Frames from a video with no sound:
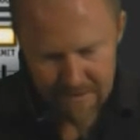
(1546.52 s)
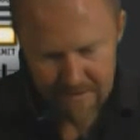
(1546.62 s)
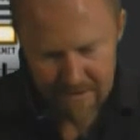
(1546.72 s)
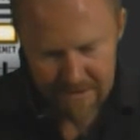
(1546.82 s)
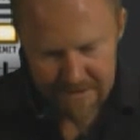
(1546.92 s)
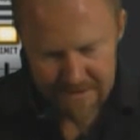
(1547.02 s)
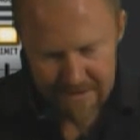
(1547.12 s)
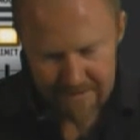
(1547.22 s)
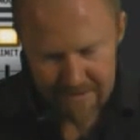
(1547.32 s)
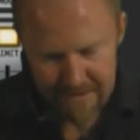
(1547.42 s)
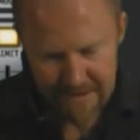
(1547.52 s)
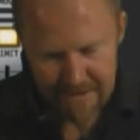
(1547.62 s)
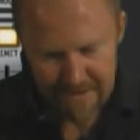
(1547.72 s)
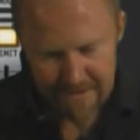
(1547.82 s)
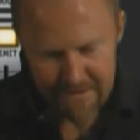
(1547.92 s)
a nicer sound than
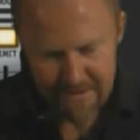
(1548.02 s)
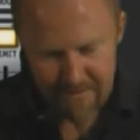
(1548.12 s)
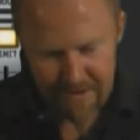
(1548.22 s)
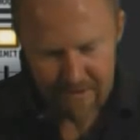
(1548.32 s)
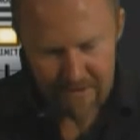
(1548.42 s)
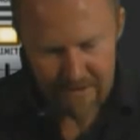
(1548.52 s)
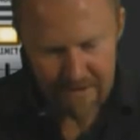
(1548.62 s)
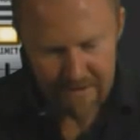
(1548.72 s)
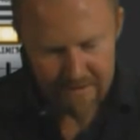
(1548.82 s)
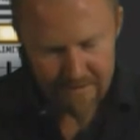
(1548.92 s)
that. There's so many on here.